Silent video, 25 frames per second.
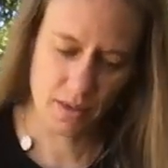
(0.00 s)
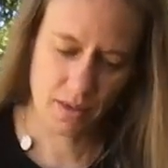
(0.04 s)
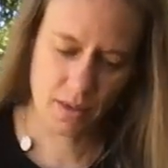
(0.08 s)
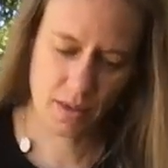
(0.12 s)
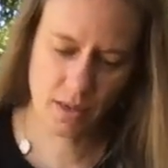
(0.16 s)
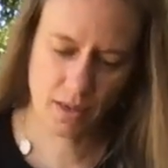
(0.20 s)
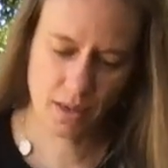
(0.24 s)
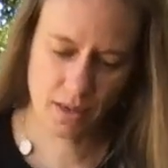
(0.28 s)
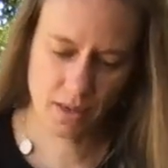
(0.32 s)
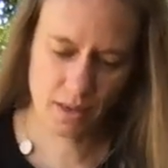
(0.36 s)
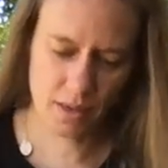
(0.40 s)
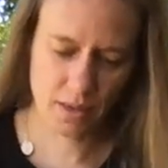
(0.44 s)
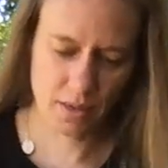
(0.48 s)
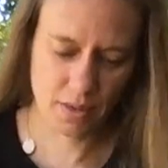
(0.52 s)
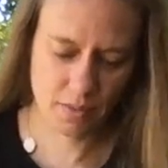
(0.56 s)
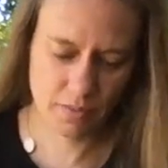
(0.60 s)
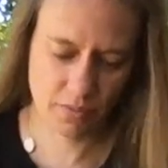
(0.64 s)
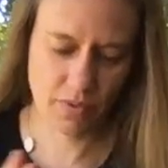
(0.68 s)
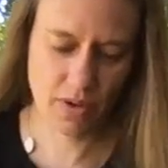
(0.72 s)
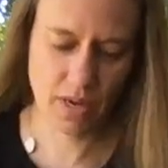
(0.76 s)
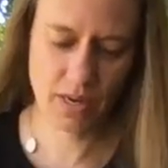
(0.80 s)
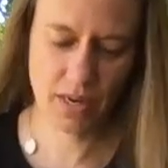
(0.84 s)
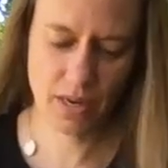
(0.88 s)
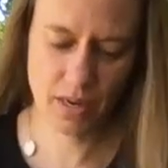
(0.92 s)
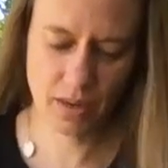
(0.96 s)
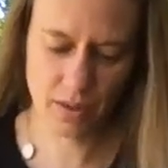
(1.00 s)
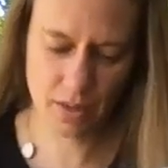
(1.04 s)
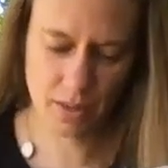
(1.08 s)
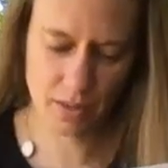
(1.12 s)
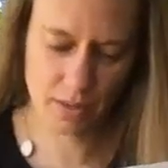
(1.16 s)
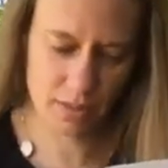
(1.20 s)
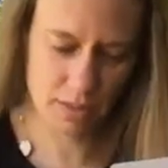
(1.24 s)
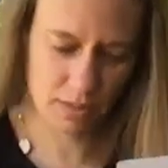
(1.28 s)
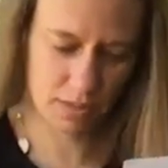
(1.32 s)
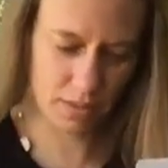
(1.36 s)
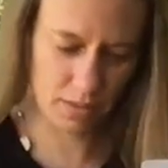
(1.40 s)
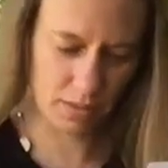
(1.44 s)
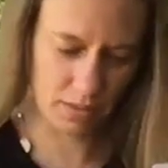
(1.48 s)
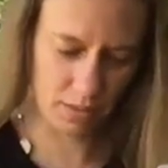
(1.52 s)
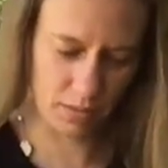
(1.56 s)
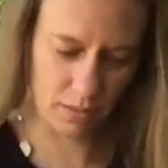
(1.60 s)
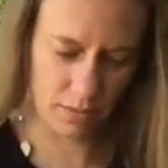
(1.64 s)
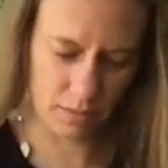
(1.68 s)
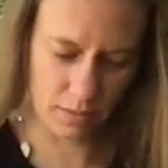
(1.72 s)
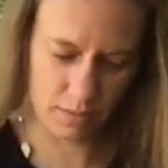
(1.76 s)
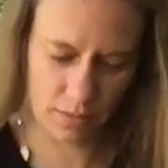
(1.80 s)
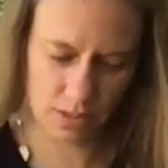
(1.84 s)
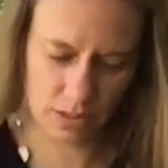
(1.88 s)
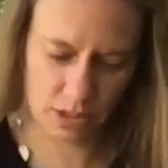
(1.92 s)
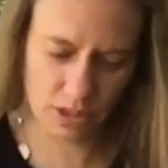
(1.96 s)
and ready
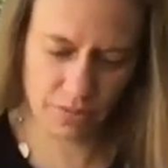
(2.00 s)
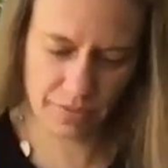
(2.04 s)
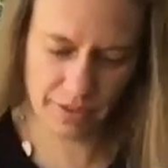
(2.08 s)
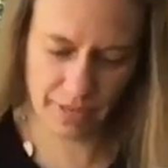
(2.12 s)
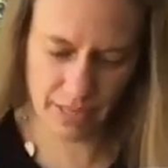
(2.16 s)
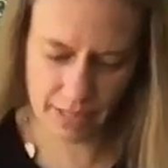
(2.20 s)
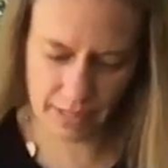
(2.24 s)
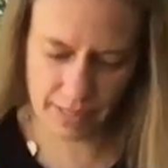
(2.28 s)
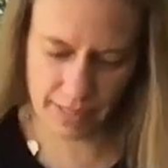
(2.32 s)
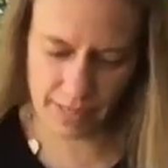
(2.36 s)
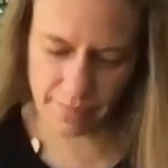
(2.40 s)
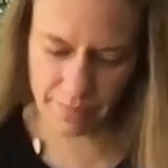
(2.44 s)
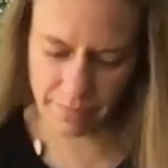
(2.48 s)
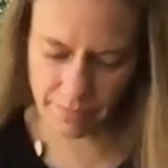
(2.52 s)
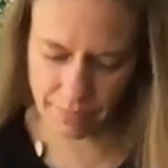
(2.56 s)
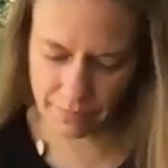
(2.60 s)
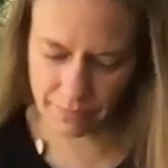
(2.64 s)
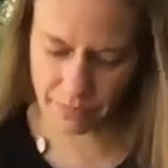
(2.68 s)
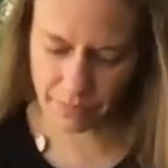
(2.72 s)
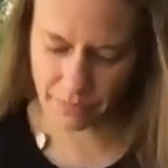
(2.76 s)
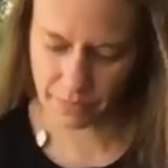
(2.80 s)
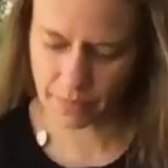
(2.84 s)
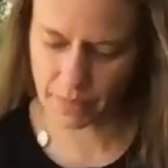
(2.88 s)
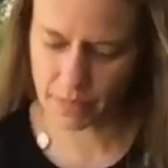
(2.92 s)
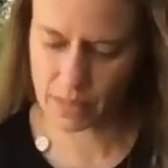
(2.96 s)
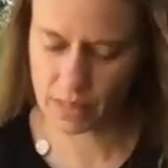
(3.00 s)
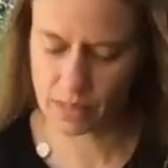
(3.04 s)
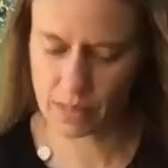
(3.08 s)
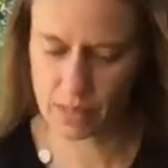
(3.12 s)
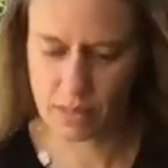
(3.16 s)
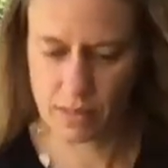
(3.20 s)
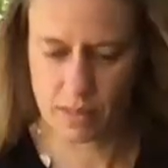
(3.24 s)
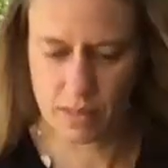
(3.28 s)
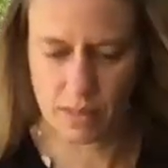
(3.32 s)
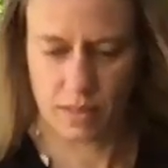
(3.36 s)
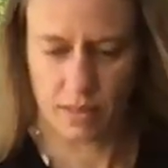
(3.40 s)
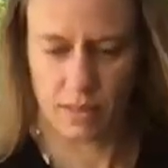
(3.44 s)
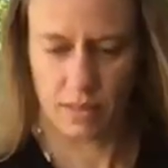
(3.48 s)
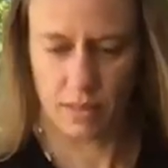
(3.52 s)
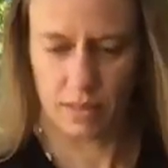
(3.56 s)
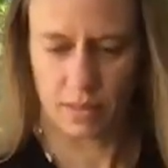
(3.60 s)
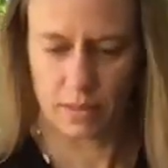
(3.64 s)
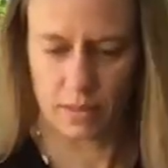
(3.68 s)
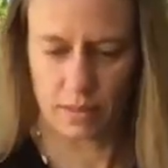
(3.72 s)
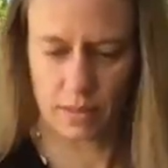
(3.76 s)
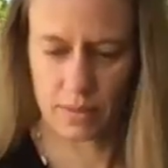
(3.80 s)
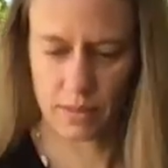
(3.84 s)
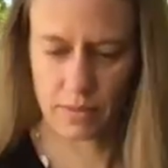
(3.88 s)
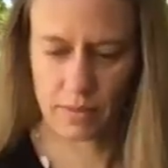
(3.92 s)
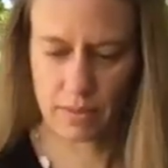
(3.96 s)
to reclaim.
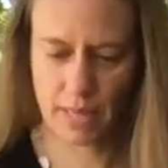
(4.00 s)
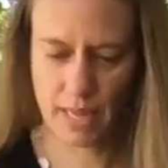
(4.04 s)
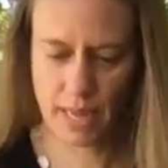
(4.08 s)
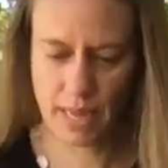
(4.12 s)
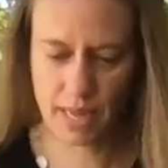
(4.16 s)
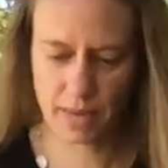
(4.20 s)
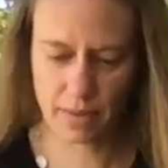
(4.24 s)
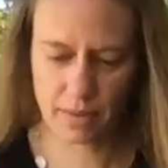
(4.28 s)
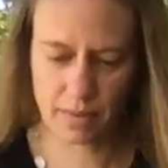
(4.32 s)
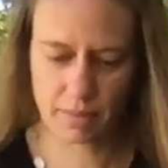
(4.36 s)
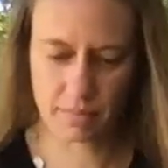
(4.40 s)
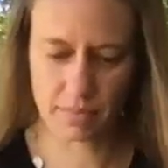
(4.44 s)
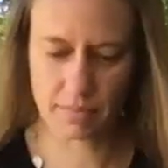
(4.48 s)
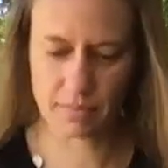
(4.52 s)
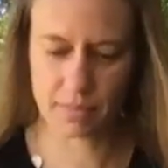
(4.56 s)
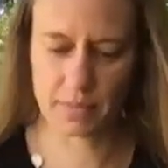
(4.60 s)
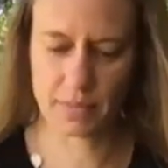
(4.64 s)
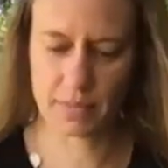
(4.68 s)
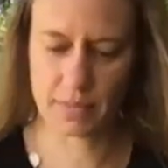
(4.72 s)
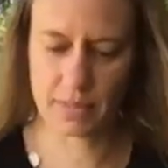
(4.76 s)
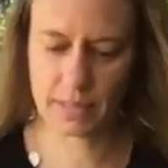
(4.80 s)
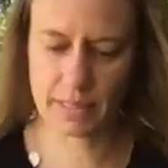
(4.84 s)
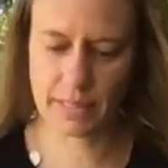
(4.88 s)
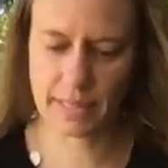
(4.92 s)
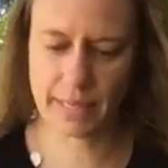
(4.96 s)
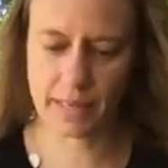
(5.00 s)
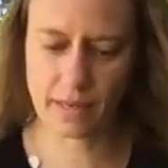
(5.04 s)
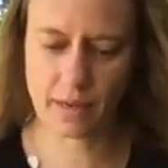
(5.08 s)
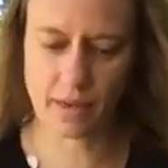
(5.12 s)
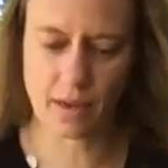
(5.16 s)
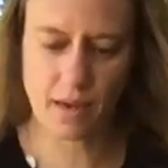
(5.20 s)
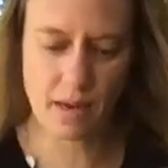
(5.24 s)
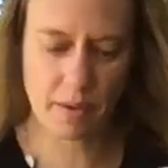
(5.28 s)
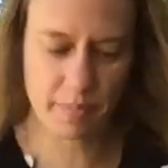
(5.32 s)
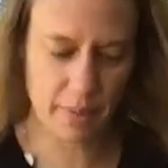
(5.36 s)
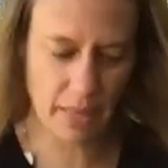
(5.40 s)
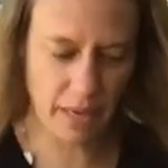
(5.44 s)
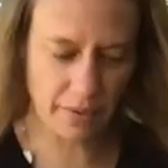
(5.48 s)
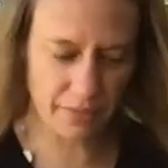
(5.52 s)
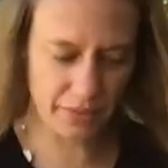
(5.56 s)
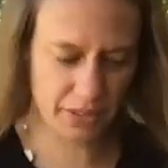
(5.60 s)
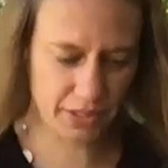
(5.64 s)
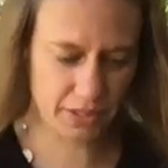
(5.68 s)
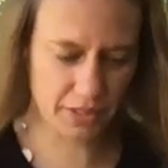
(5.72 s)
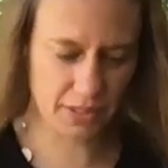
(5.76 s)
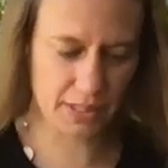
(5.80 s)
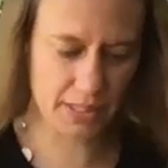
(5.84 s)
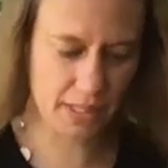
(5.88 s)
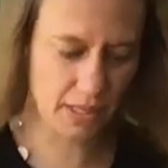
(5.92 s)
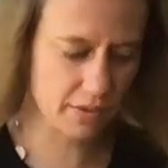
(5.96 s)
So again, clean up after
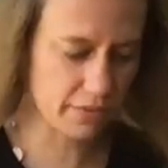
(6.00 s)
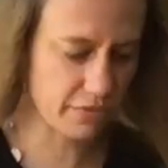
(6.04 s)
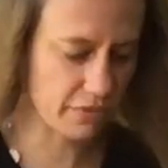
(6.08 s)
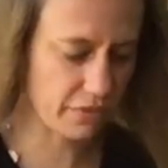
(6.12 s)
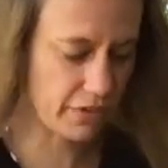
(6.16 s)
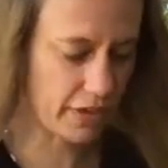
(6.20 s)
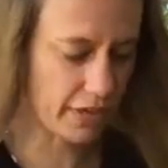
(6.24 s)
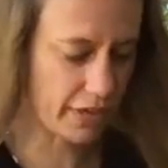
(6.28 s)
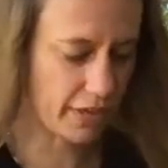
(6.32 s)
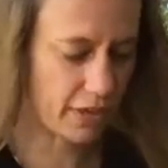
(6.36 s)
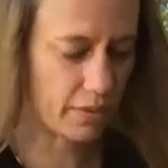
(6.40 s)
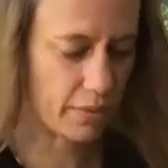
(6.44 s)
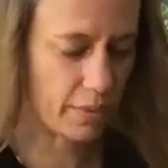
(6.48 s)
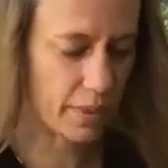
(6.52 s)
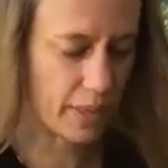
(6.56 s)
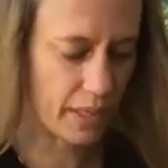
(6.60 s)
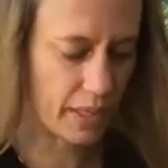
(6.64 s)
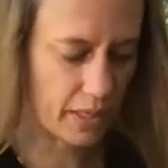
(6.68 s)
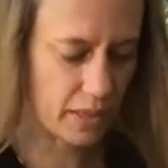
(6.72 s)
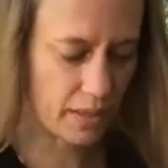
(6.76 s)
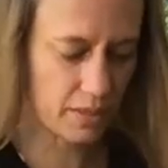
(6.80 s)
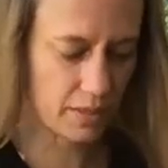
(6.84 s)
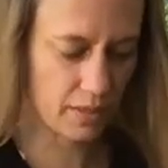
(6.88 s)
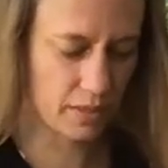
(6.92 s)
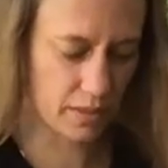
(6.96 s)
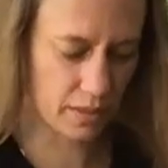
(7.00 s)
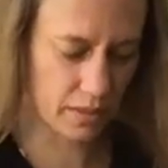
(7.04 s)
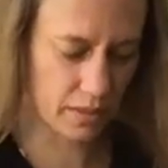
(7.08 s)
yourself very well.